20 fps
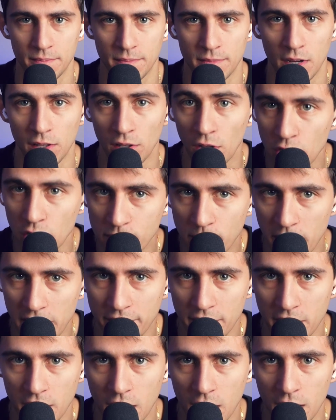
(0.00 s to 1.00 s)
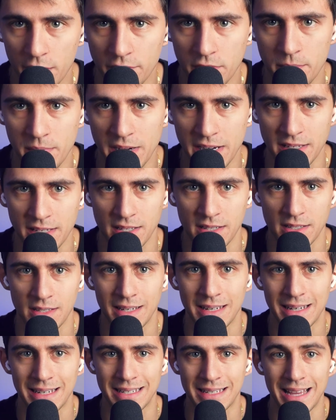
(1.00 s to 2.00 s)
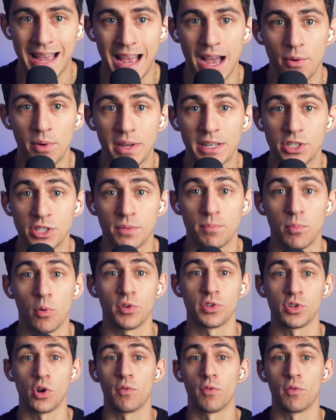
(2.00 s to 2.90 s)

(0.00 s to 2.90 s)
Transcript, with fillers: A large benefit of the meeting assistant is how it supports